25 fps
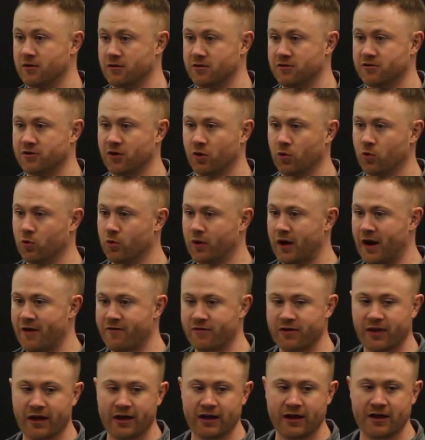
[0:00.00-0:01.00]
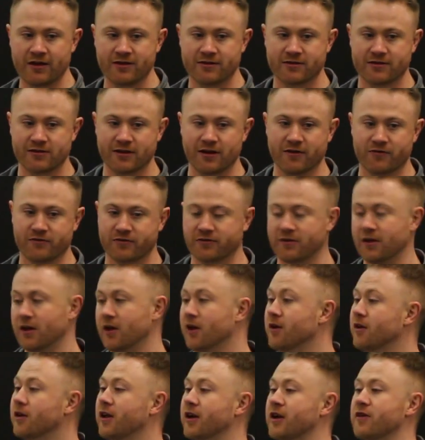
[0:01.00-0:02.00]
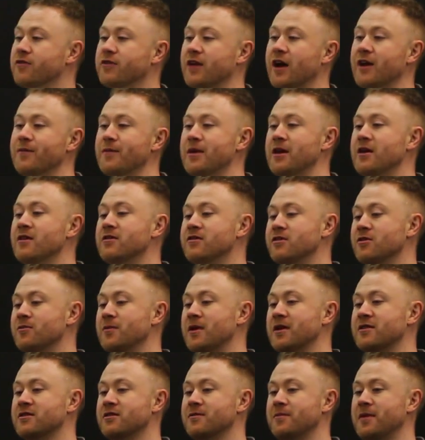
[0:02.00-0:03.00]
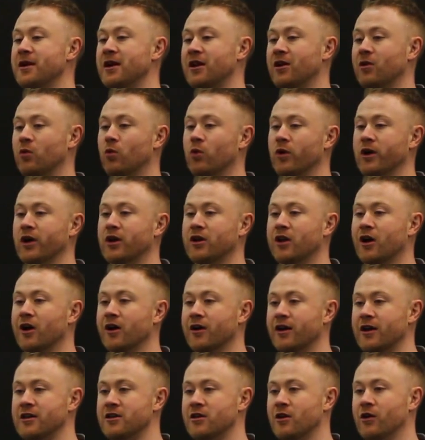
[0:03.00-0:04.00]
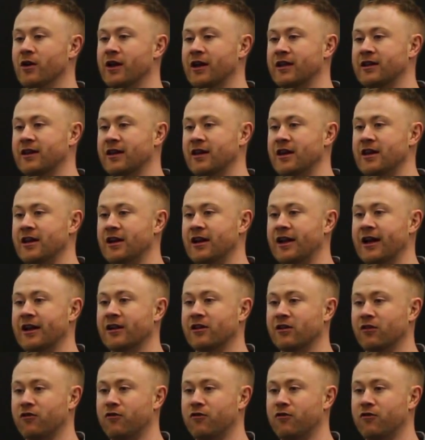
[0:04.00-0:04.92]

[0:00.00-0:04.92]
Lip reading: So whatever that is, if that means you miss a meal at 1 o'clock and you don't get to eat again until